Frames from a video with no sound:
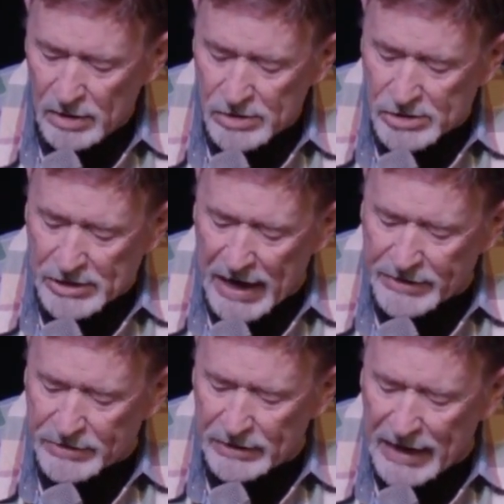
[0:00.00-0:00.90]

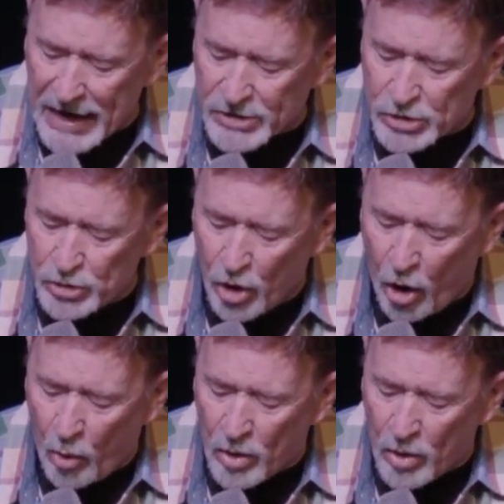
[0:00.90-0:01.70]
Satan has no